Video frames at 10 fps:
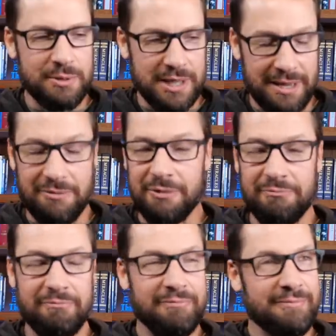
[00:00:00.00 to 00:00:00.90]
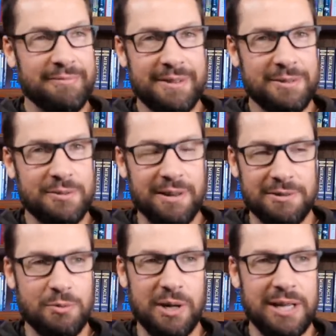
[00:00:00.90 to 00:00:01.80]
which I did for
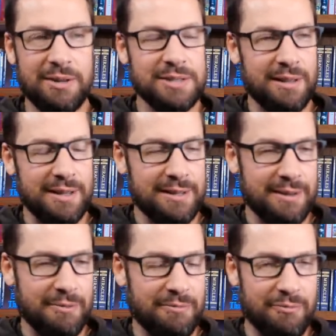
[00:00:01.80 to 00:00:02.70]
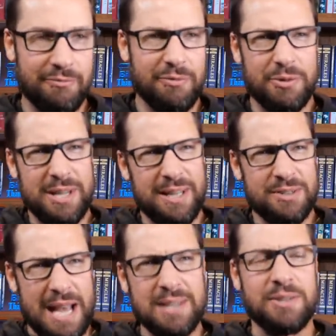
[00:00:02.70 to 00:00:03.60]
like 20 years, I think, uh, 13
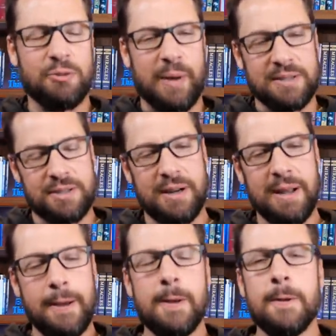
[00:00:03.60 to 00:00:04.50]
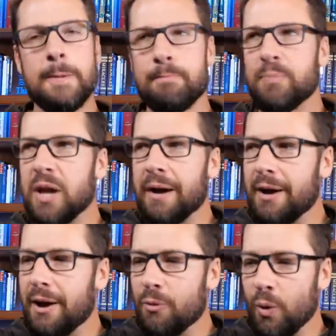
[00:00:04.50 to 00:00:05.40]
years as a youth pastor,
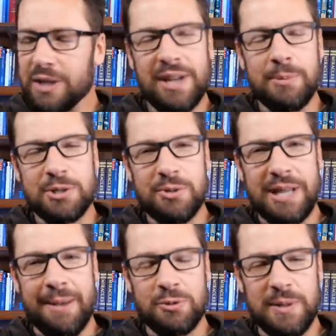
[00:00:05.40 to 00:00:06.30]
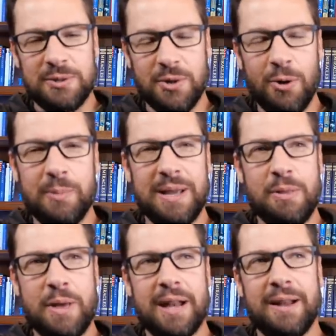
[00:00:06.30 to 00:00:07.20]
uh, one time a student came up to me and told me
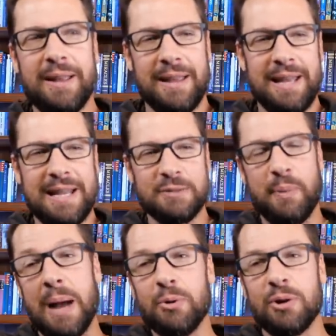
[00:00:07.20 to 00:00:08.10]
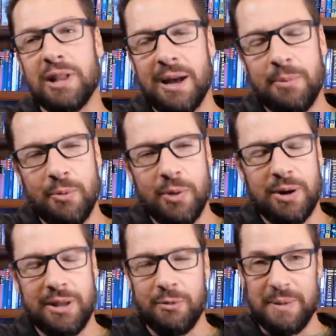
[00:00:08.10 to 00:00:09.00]
that in his Bible club,
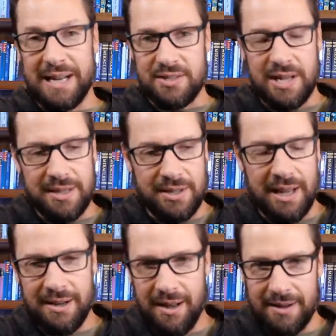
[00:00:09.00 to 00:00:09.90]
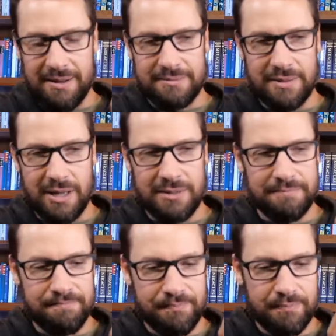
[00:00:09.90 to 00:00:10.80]
where they would meet us at, at, on a on a
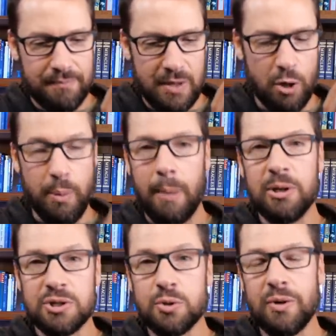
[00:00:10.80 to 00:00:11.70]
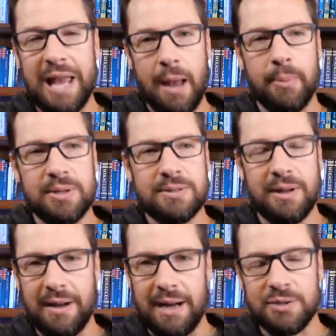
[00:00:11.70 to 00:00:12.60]
you know public school campus
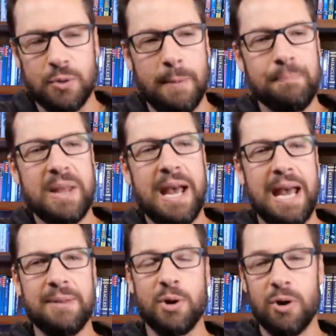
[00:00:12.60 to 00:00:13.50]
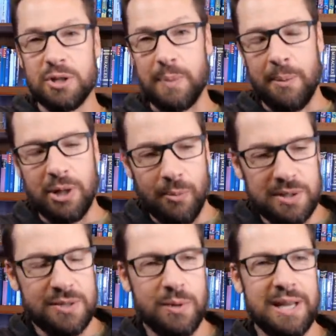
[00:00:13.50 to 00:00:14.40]
and a high school, and they would go to this Bible club
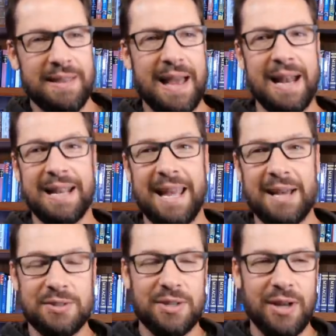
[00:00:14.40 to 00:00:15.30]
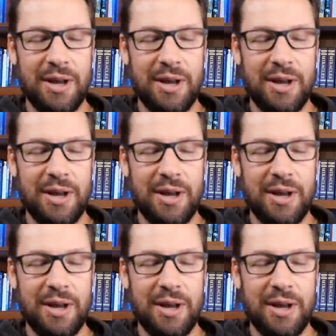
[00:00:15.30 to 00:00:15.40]
once a week, and they had a guest